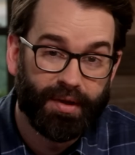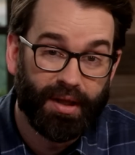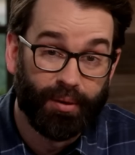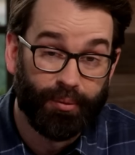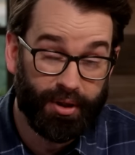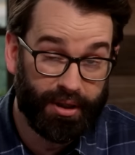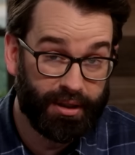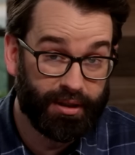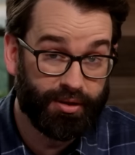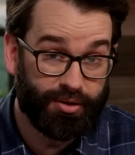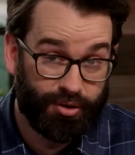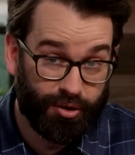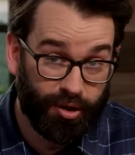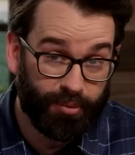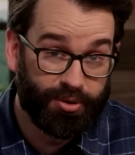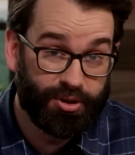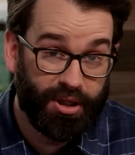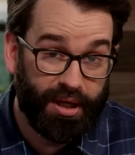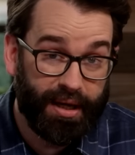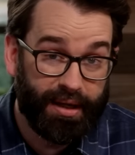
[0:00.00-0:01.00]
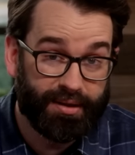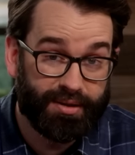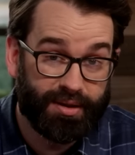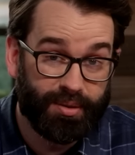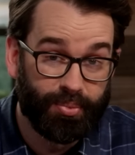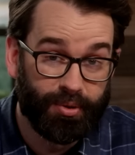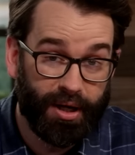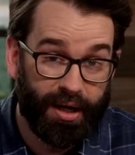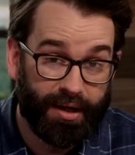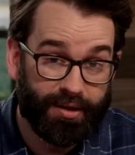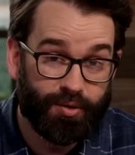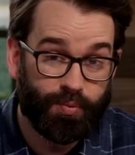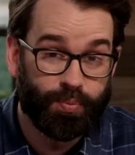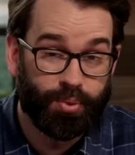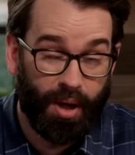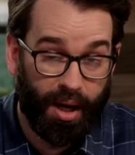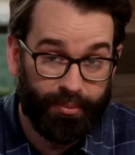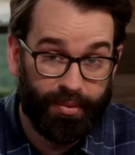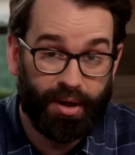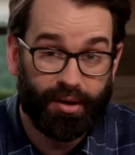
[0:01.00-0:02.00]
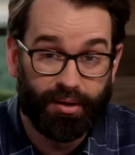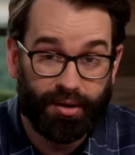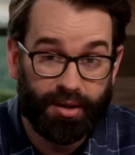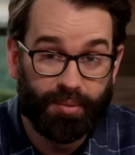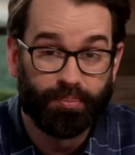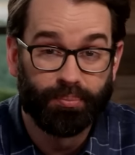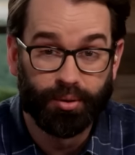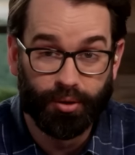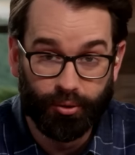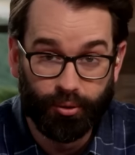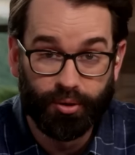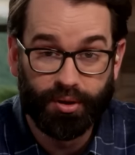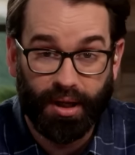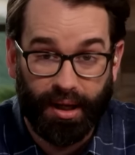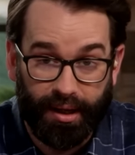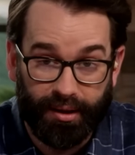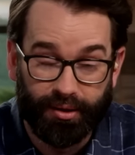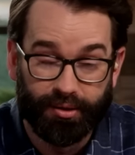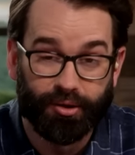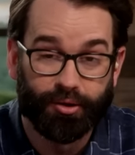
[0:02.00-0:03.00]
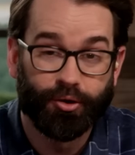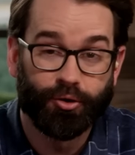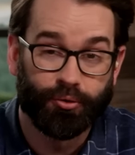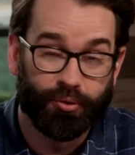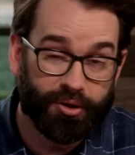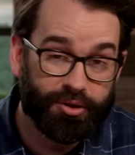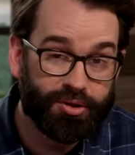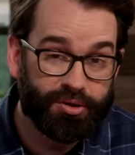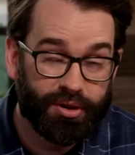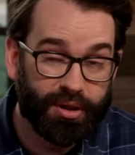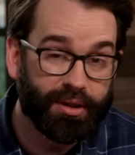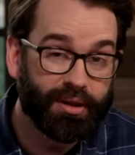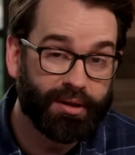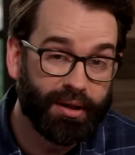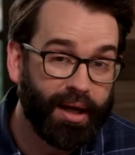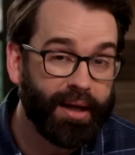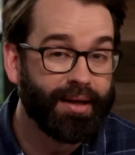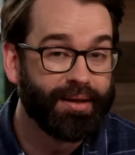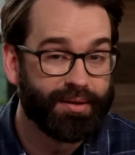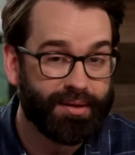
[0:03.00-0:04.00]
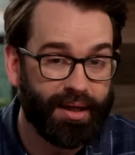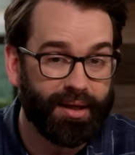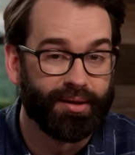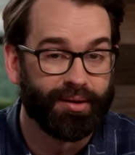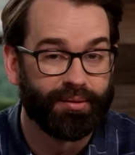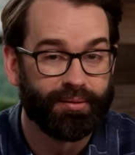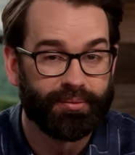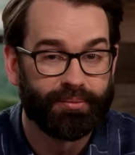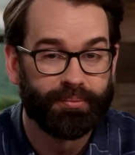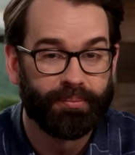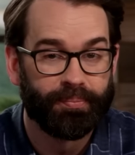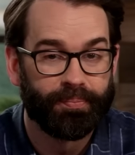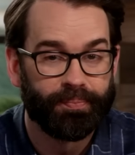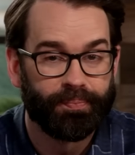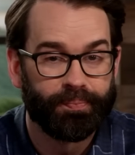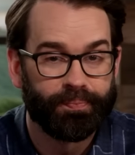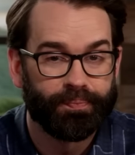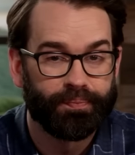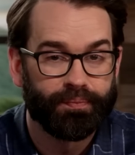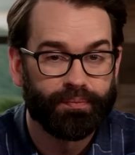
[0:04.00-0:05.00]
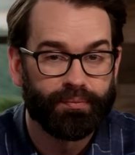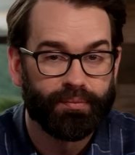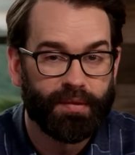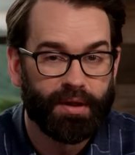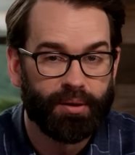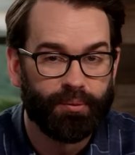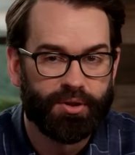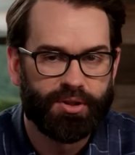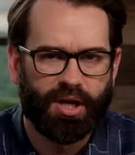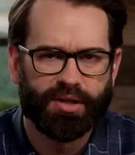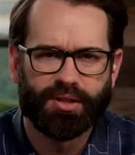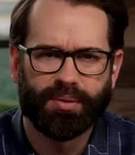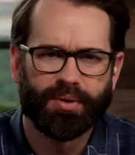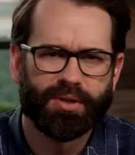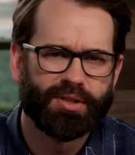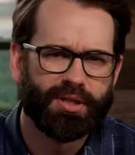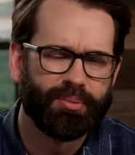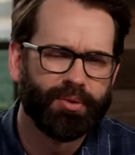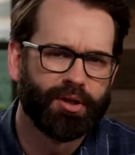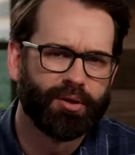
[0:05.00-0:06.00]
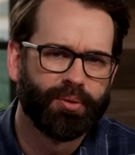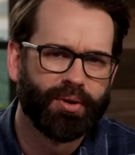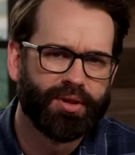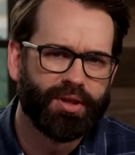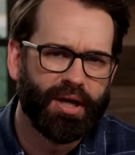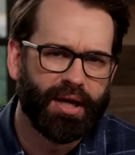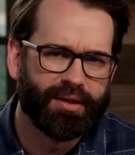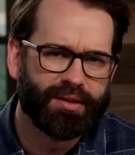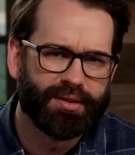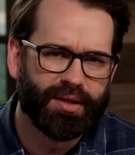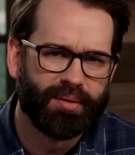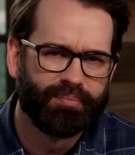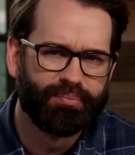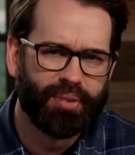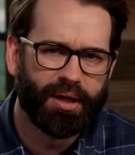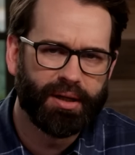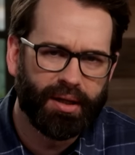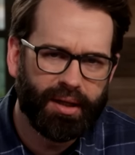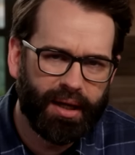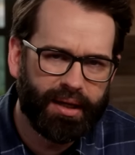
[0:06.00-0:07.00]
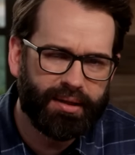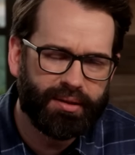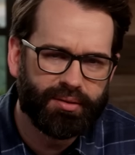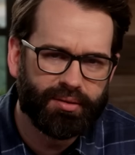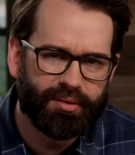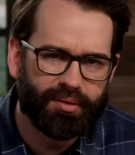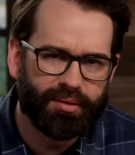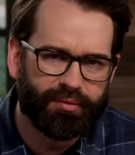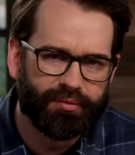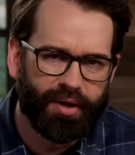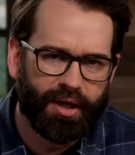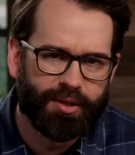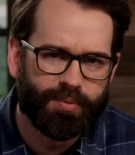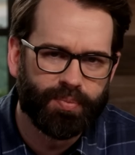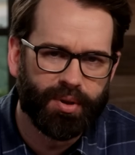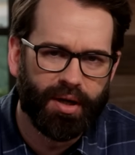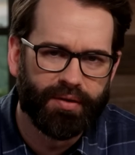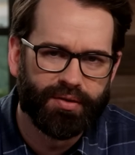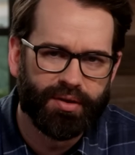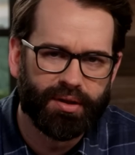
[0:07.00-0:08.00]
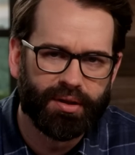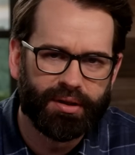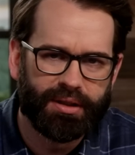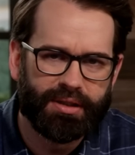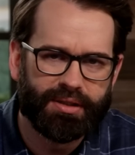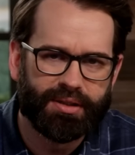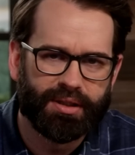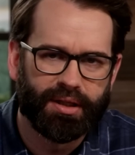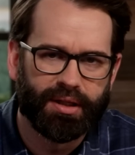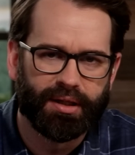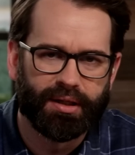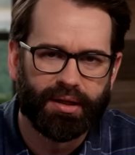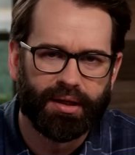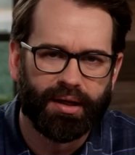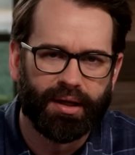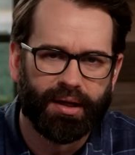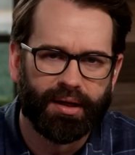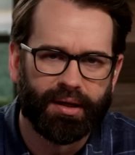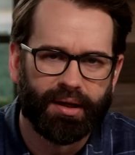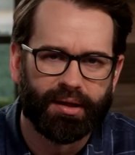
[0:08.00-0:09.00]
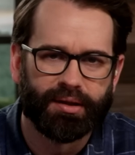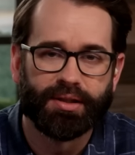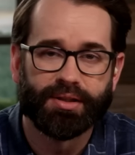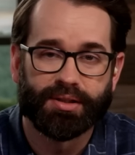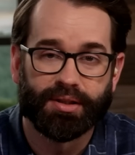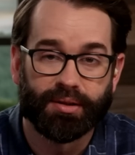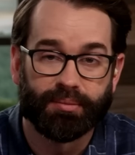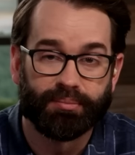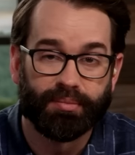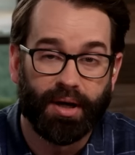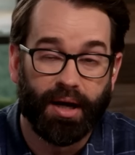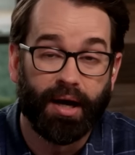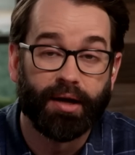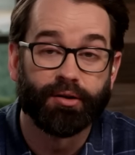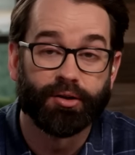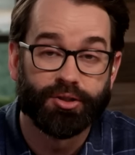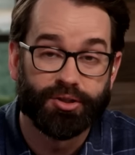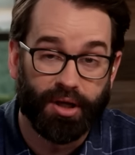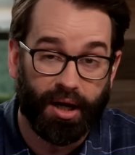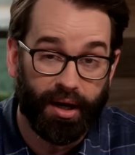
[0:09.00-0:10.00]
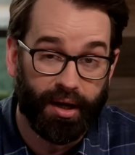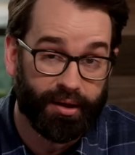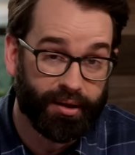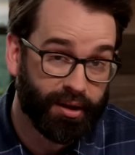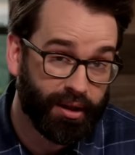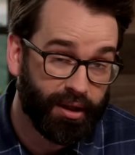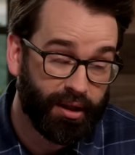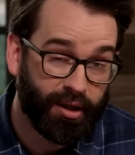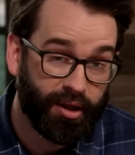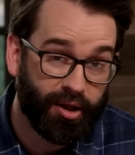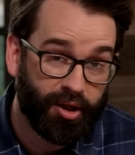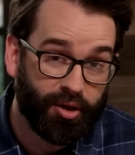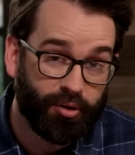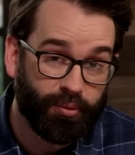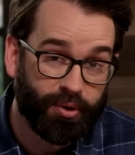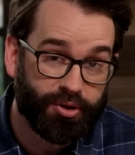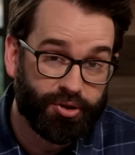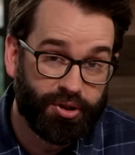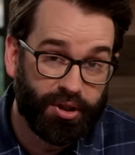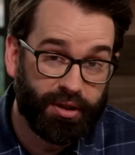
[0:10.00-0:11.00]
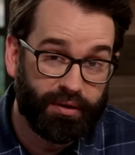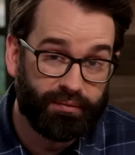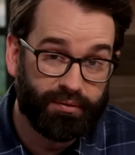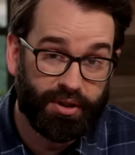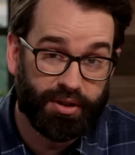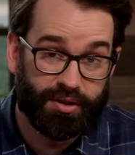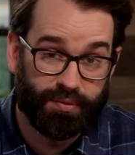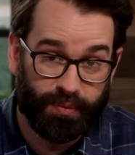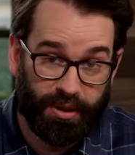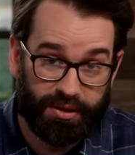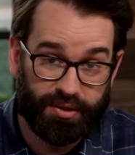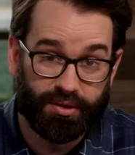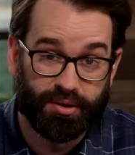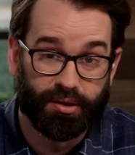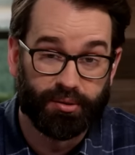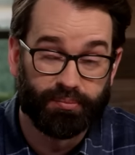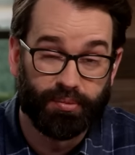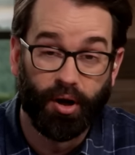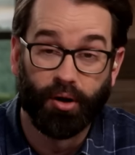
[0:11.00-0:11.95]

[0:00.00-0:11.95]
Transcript: And we can assume she hates the brand's primarily blue-collar Christian clientele. We saw something similar with that Bud Light Vice President Alyssa Heinerscheid, when she dismissed her